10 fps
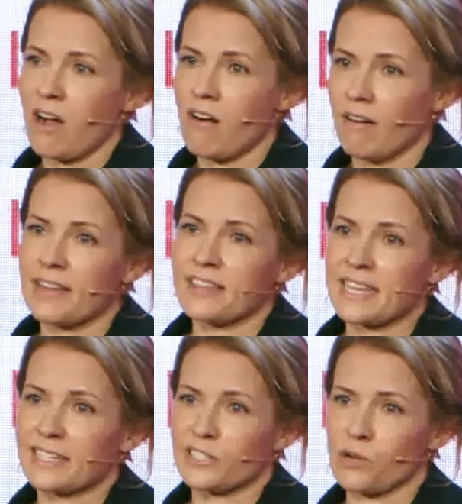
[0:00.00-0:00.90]
I
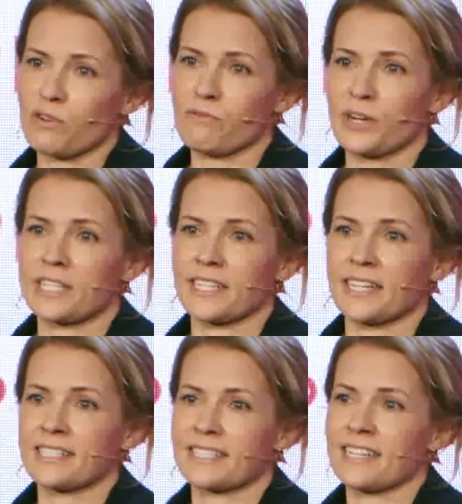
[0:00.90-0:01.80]
think tone of voice
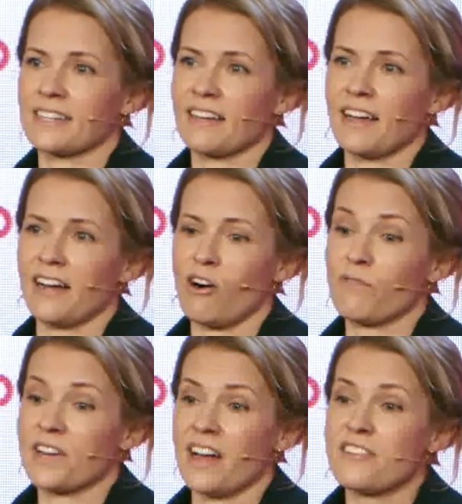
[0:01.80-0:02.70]
is
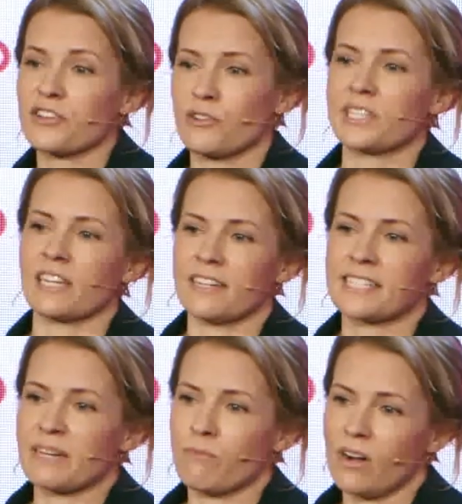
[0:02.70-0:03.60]
often underutilized
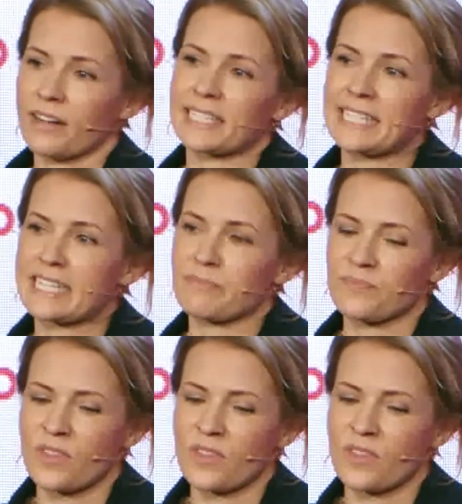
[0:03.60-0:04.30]
in marketing.